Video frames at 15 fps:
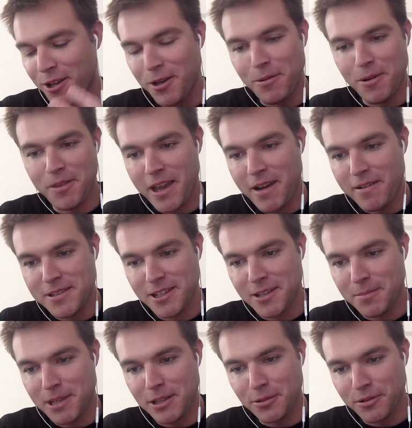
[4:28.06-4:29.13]
who on there is
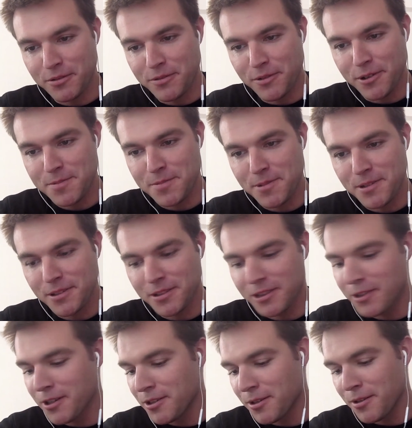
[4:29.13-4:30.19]
going to be law enforcement.
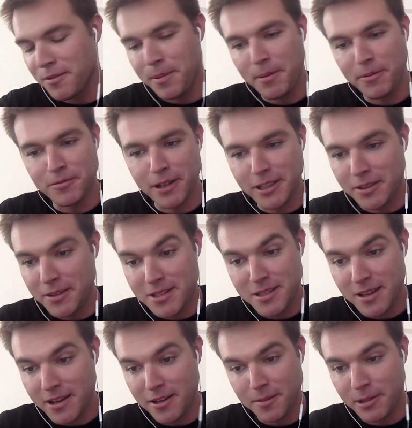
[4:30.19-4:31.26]
You don't know if you're running the
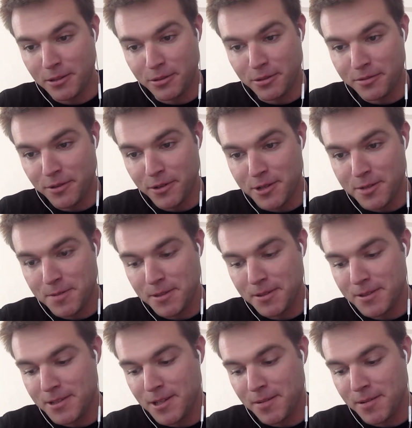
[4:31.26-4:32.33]
site or going to be law
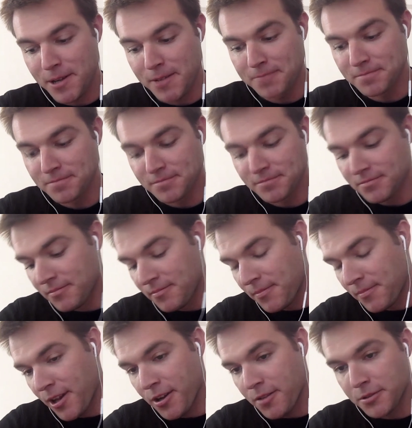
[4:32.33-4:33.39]
enforcement. So um,
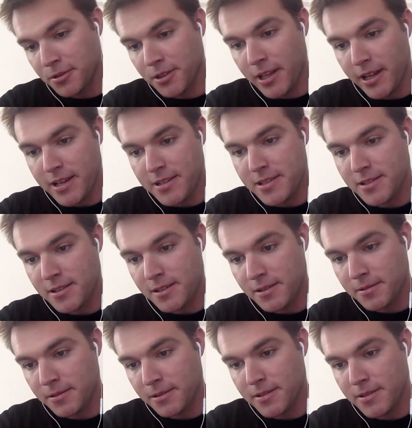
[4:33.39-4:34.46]
overall, I guess it's
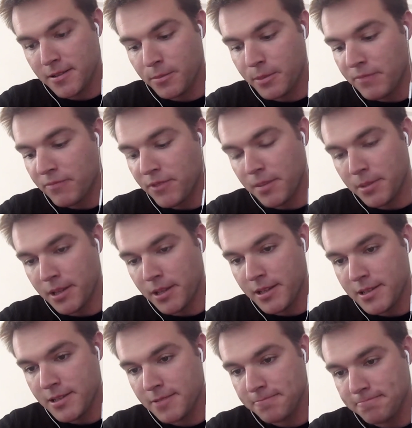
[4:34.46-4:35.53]
a it's a win for the
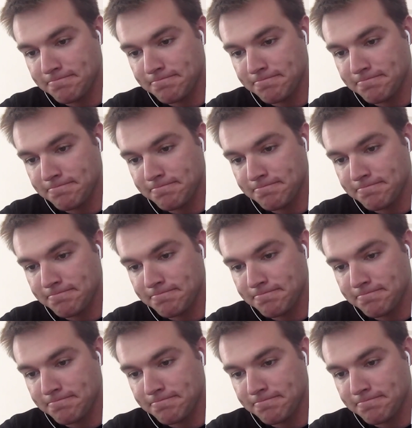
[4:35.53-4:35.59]
police.